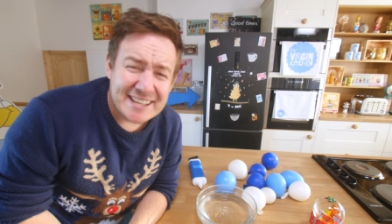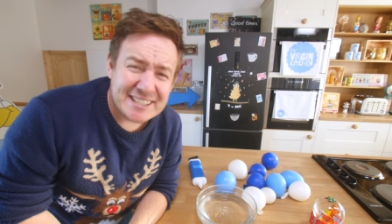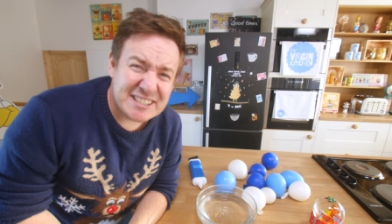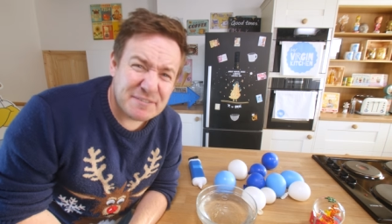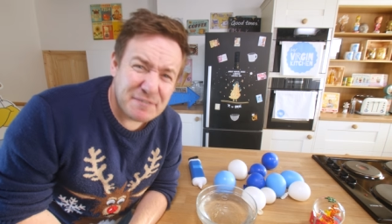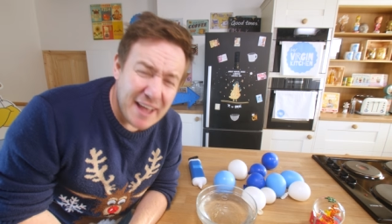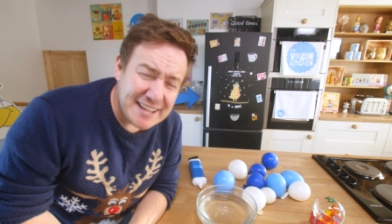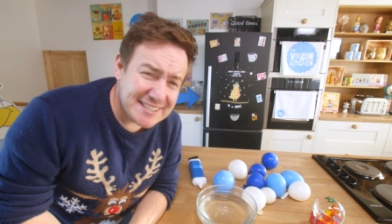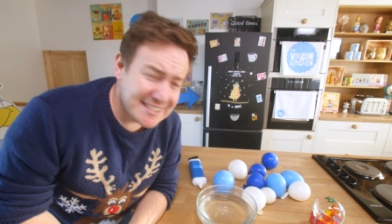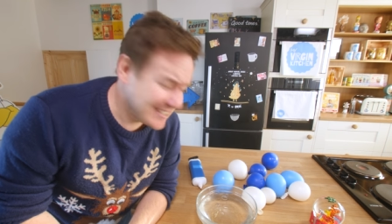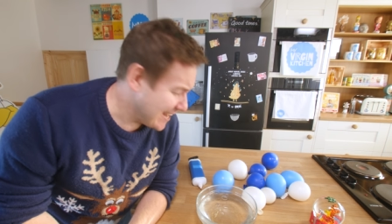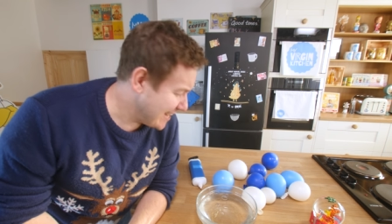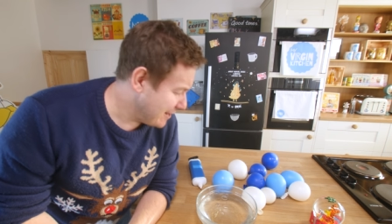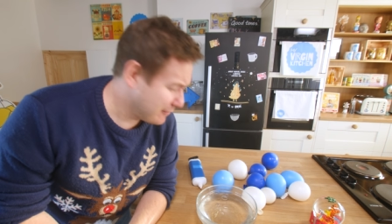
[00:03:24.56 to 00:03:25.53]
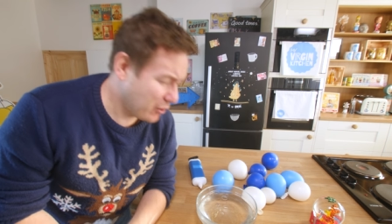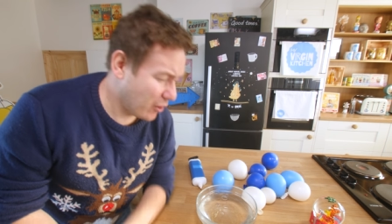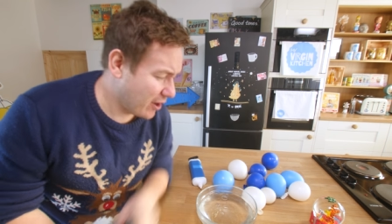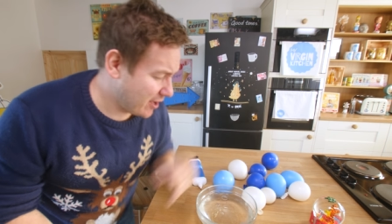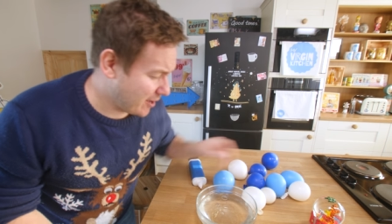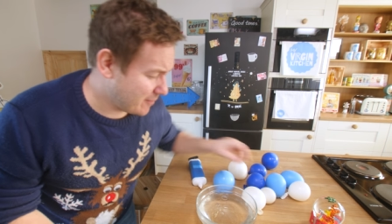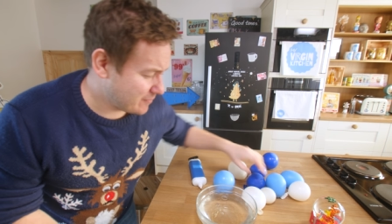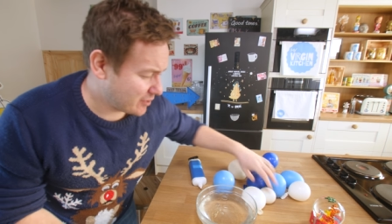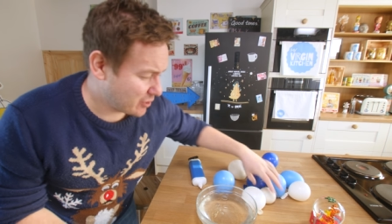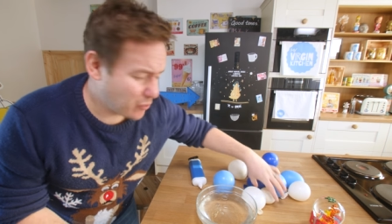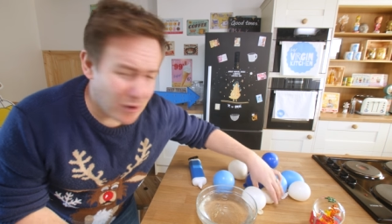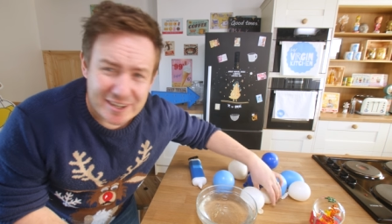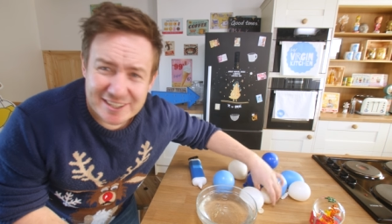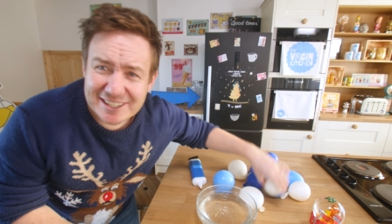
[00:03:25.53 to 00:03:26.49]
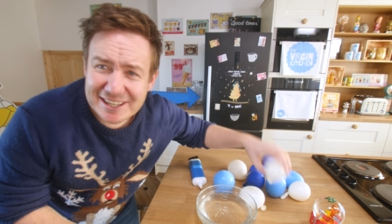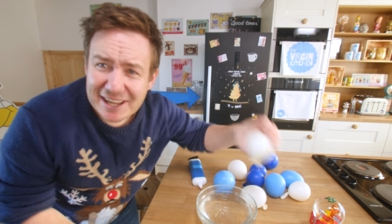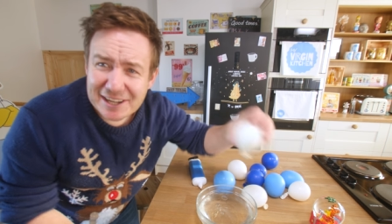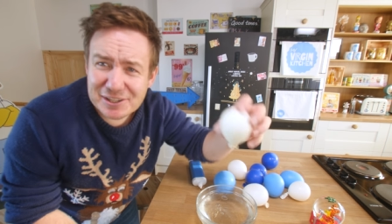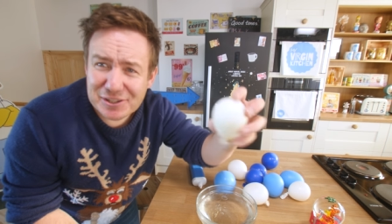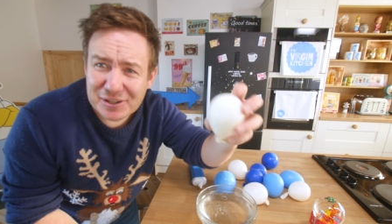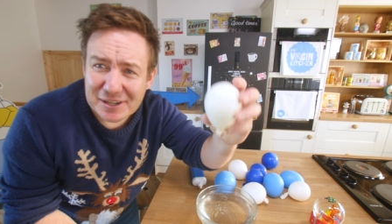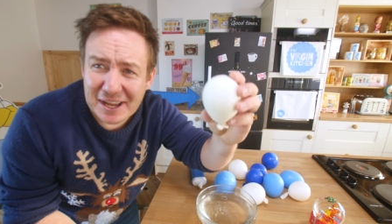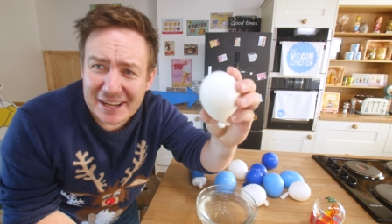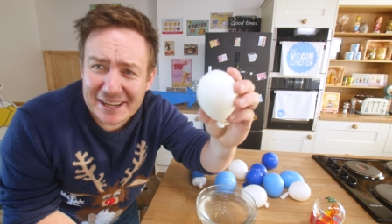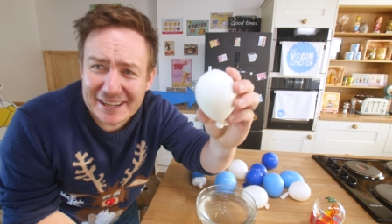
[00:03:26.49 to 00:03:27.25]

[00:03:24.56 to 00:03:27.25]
It's fair to say I've got um, quite a selection